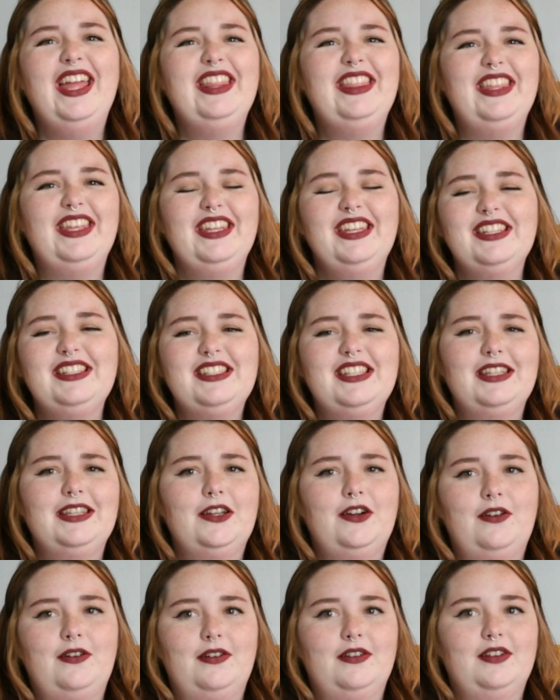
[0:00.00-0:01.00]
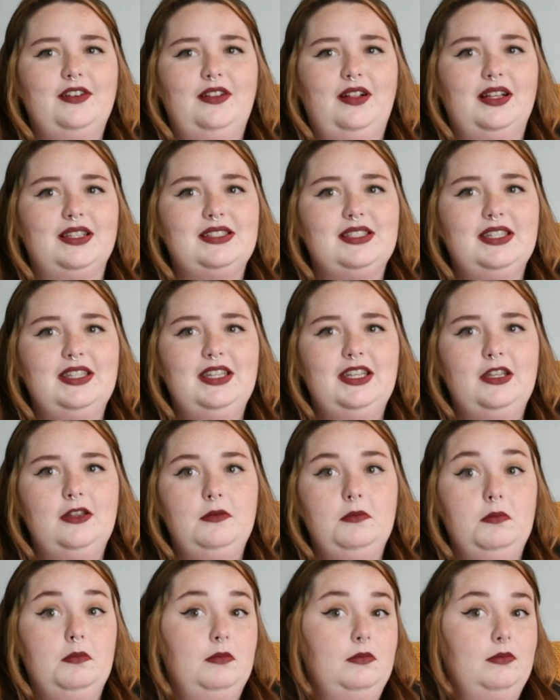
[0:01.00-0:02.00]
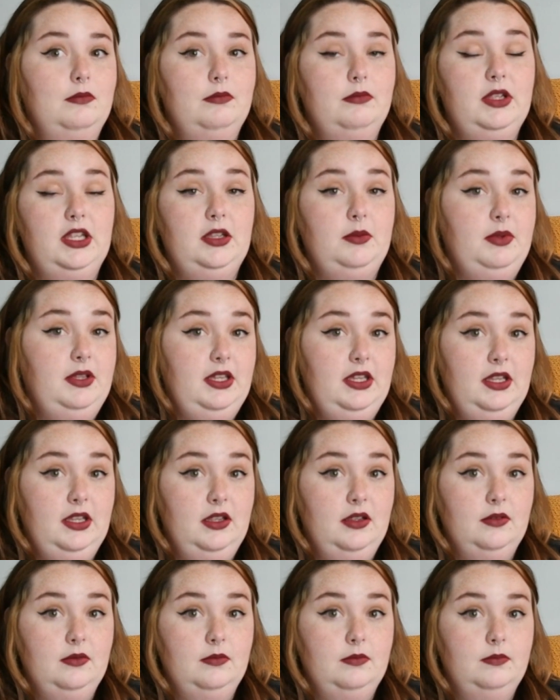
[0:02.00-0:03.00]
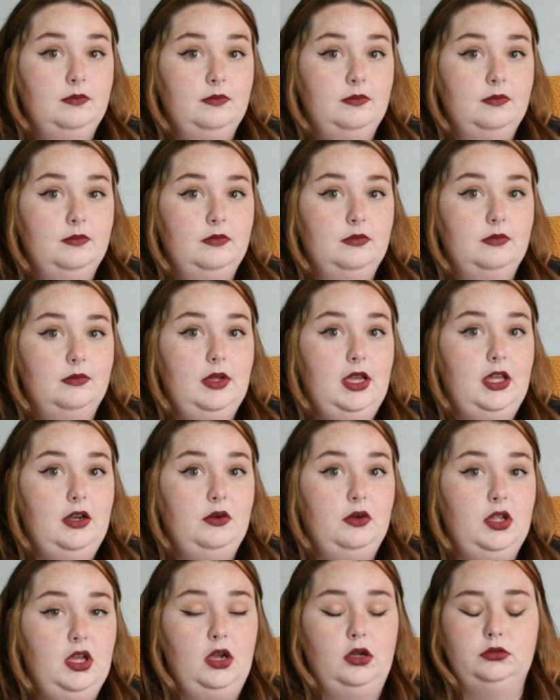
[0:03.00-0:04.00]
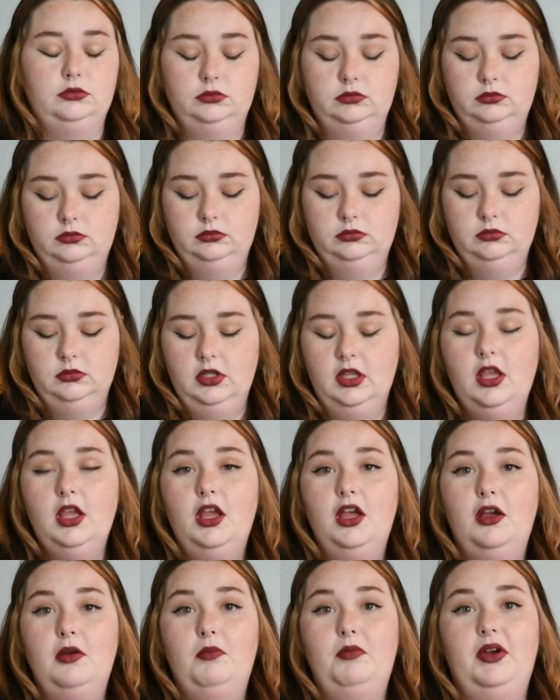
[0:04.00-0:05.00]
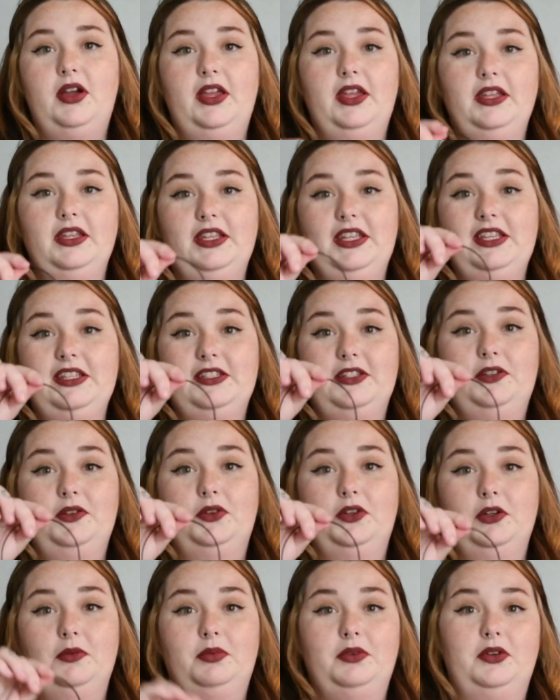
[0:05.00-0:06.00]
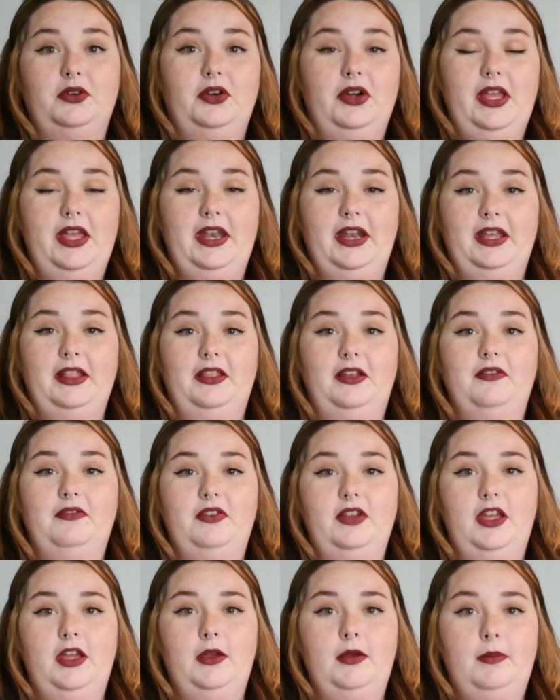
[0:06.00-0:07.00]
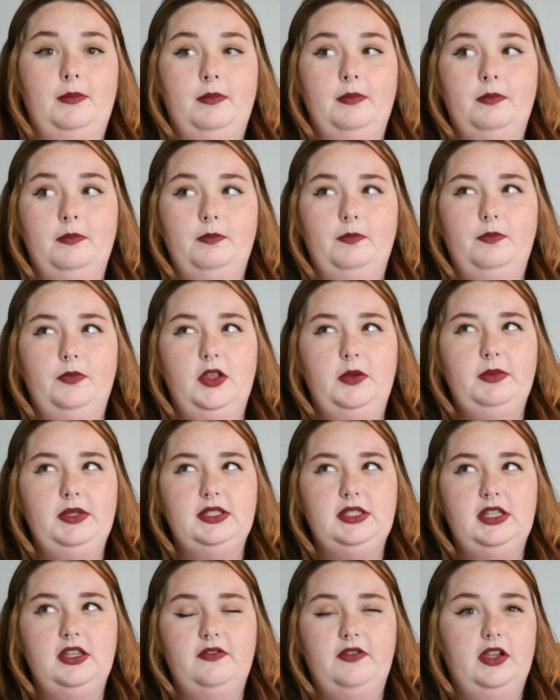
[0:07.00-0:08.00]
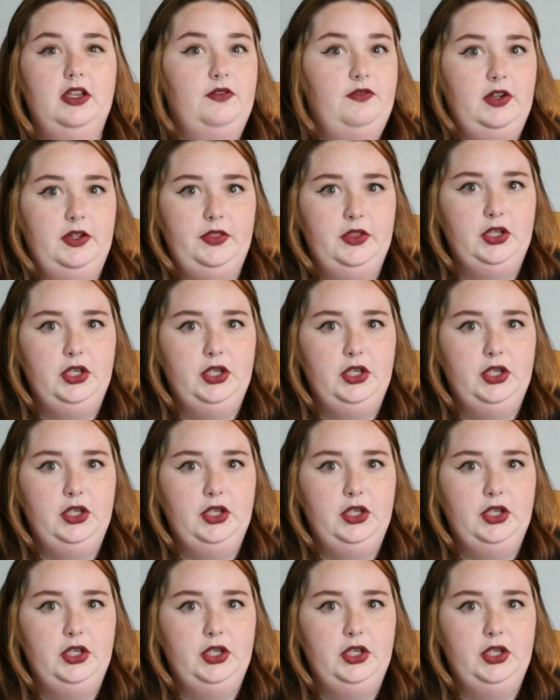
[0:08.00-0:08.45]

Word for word: I think it's in the hall closet, maybe. I don't know. But he's adorable and I love him. Let me see if I can find the